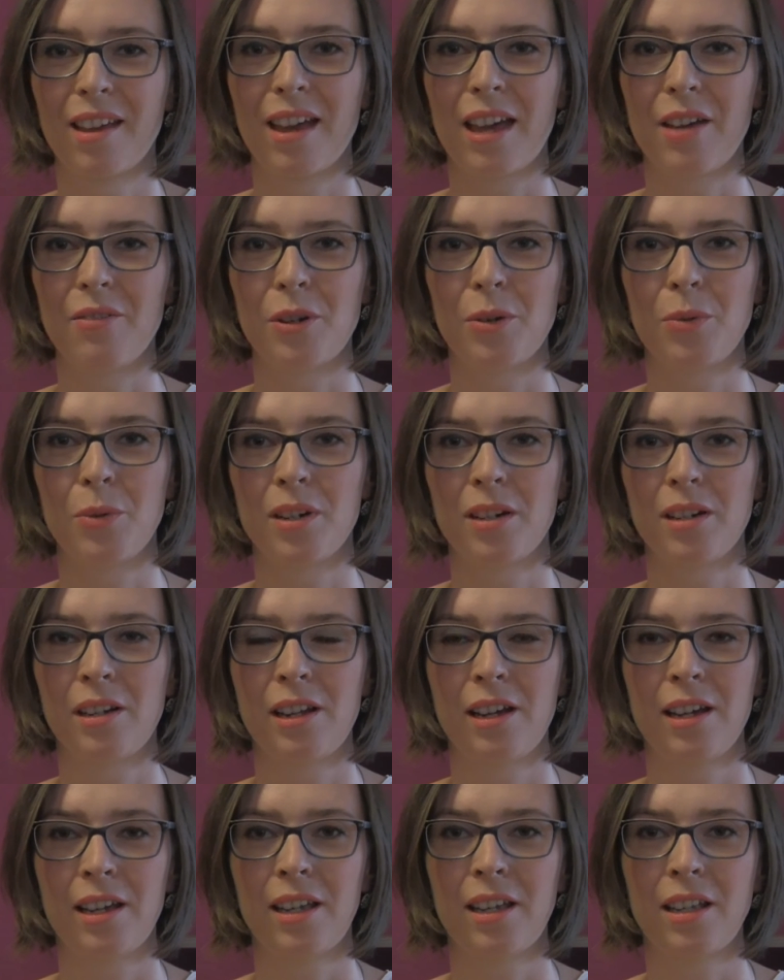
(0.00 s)
everyone
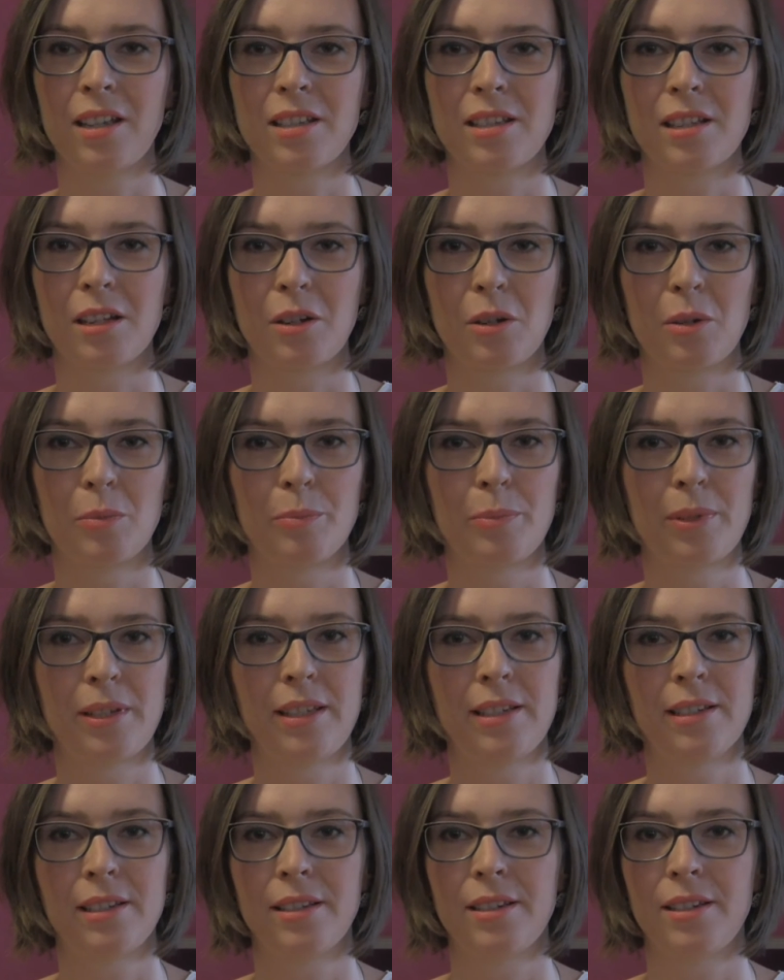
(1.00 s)
likes a
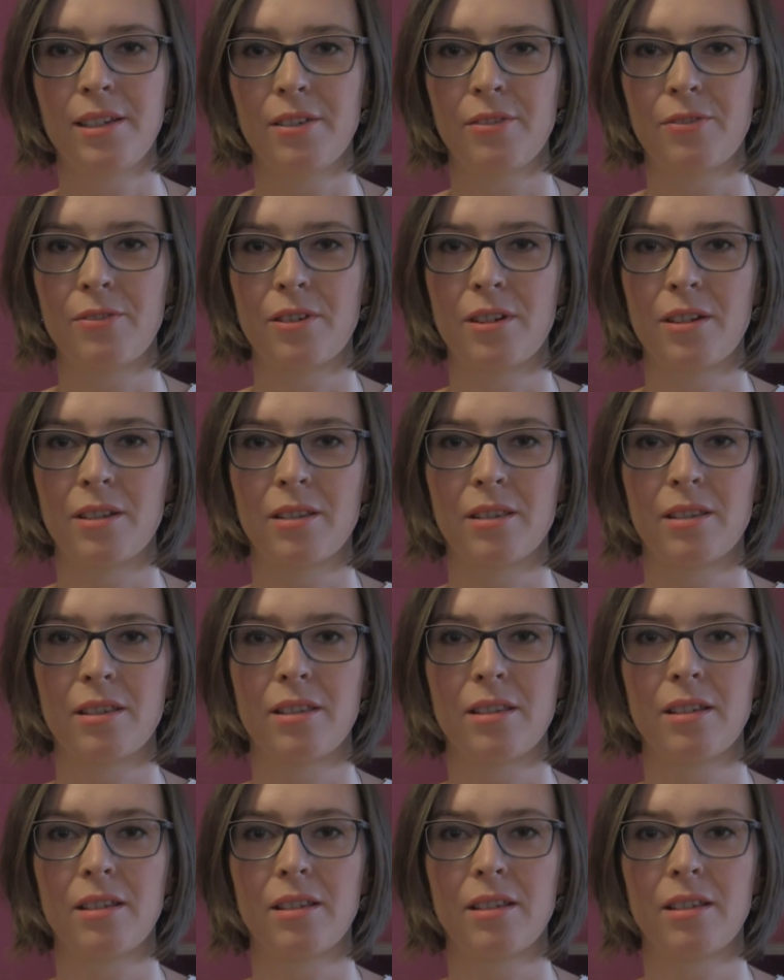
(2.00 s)
completely different